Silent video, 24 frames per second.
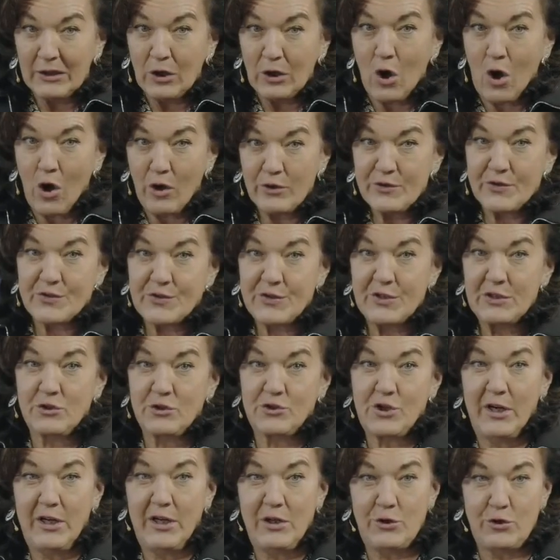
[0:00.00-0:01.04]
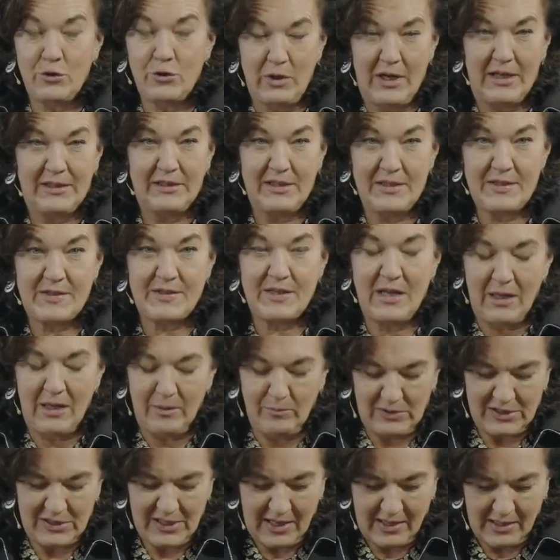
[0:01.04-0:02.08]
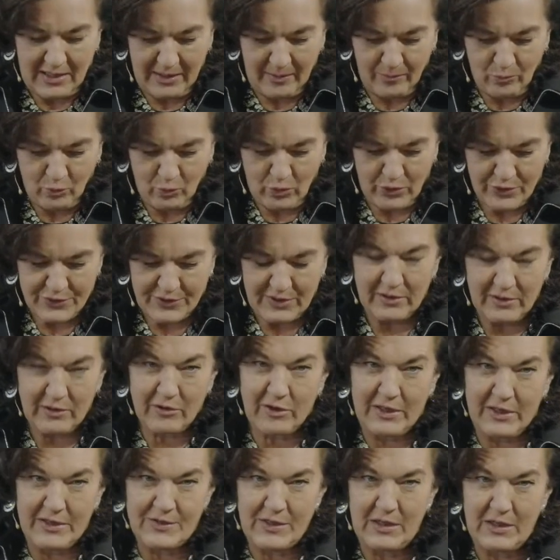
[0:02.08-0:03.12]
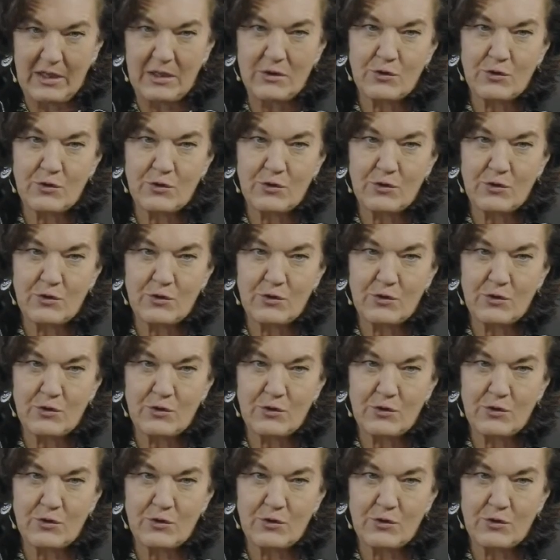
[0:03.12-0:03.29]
concentration at the same time was increasing.